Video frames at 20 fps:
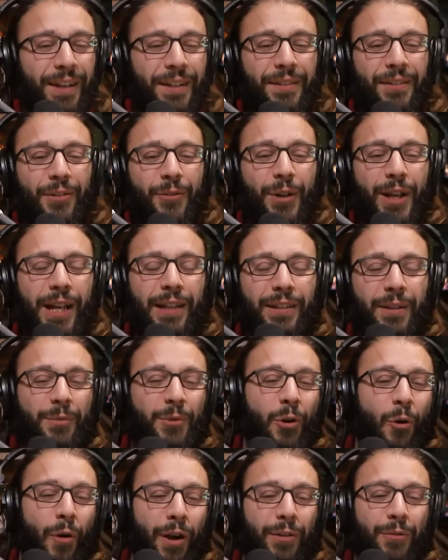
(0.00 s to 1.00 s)
So we end up
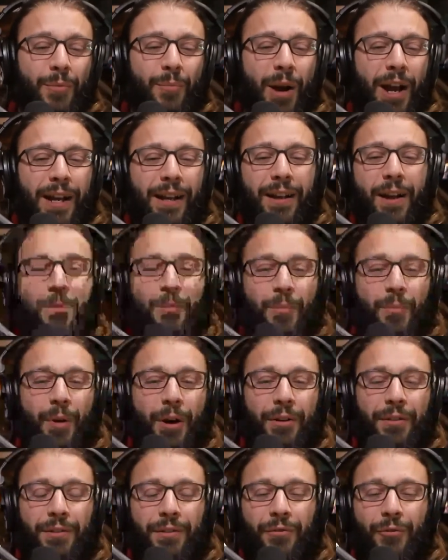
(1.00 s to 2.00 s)
going, we buy a couple
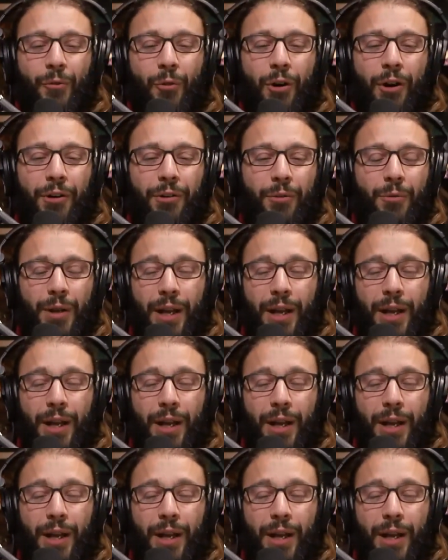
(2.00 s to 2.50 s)
bottles of water.